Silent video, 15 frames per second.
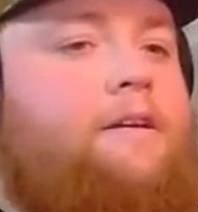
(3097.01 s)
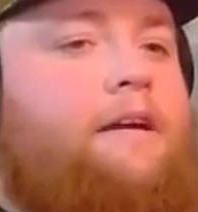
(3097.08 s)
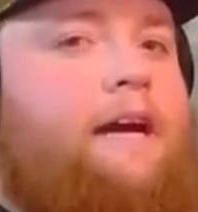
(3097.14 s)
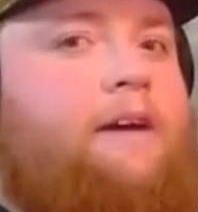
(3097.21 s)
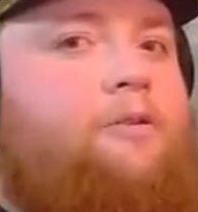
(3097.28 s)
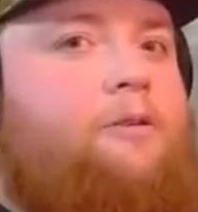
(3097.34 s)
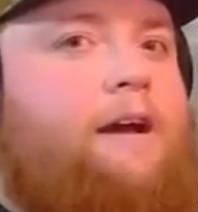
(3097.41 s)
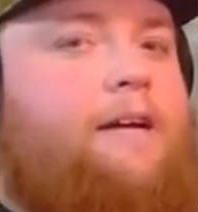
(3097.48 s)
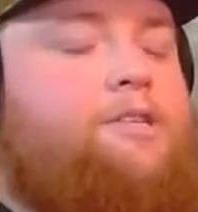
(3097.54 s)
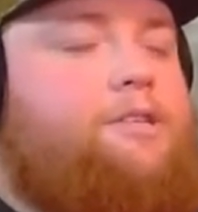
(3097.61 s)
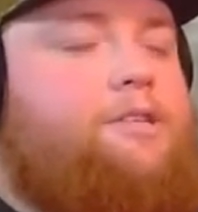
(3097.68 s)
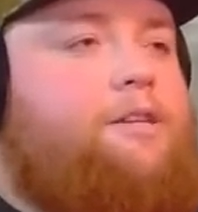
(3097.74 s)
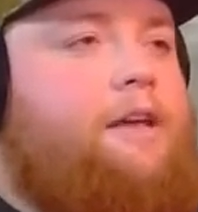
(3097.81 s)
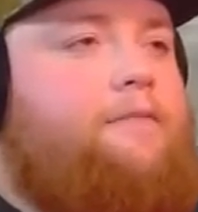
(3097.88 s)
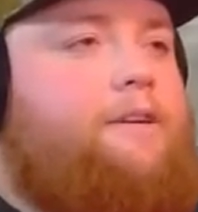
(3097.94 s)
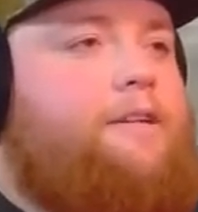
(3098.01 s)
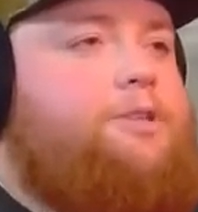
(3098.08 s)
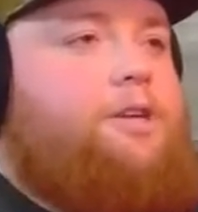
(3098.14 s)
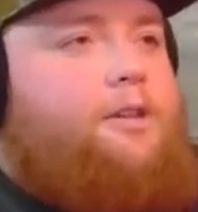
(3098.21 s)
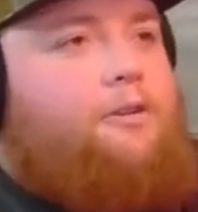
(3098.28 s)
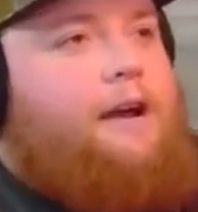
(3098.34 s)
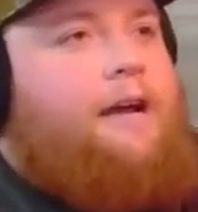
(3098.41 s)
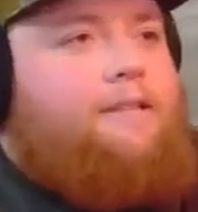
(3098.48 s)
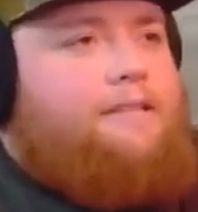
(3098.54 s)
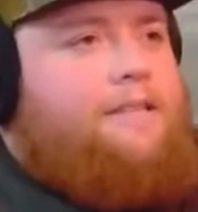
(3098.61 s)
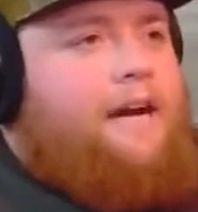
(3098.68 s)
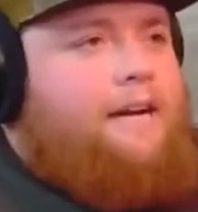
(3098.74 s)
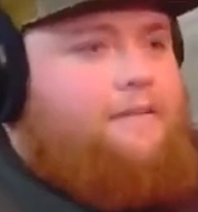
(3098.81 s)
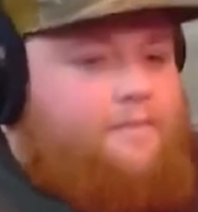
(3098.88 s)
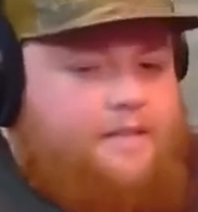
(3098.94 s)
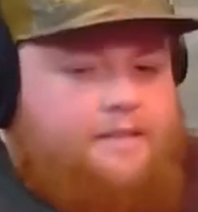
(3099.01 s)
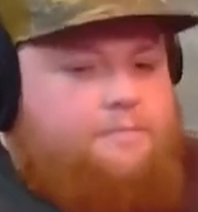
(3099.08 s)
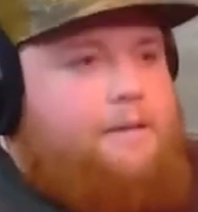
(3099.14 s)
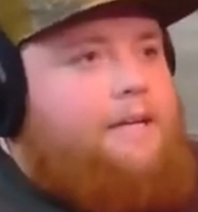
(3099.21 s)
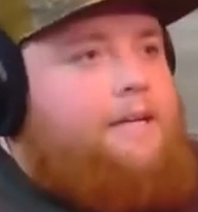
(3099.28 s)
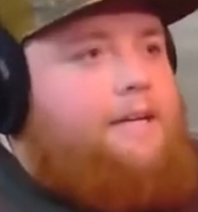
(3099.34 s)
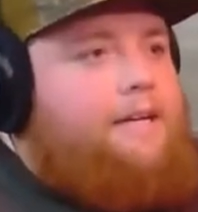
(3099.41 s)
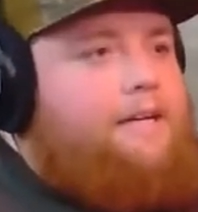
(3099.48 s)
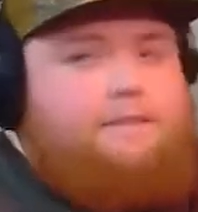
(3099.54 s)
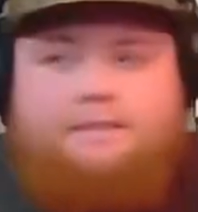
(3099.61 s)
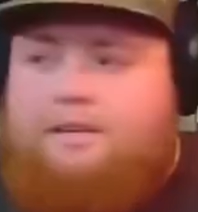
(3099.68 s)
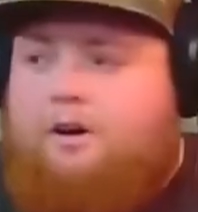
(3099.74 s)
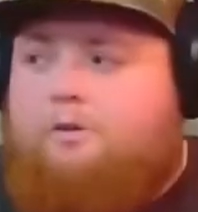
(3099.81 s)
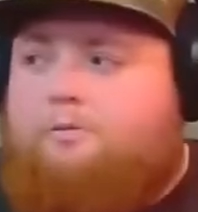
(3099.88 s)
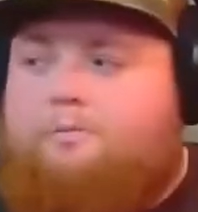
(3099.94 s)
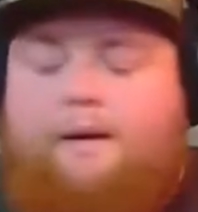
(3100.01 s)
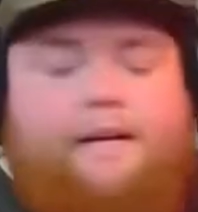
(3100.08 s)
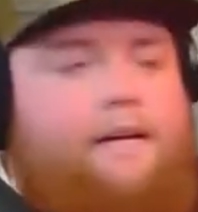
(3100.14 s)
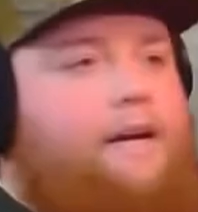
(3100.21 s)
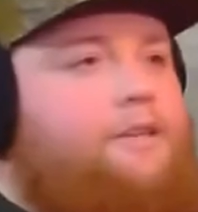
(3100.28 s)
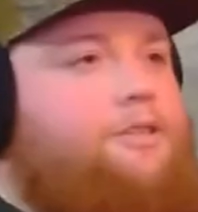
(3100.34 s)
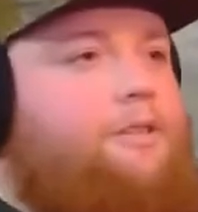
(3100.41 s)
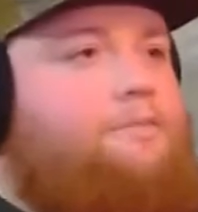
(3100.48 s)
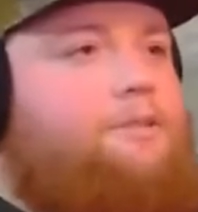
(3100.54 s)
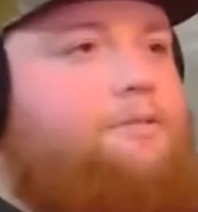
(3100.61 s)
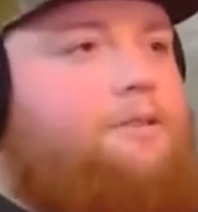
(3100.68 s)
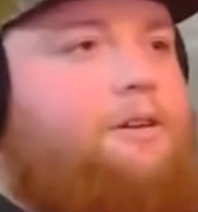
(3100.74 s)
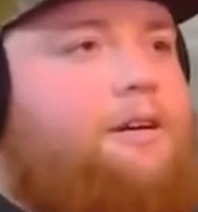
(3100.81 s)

how we're actually loving each other outside of these meetings. Oh my gosh, I'm so sorry.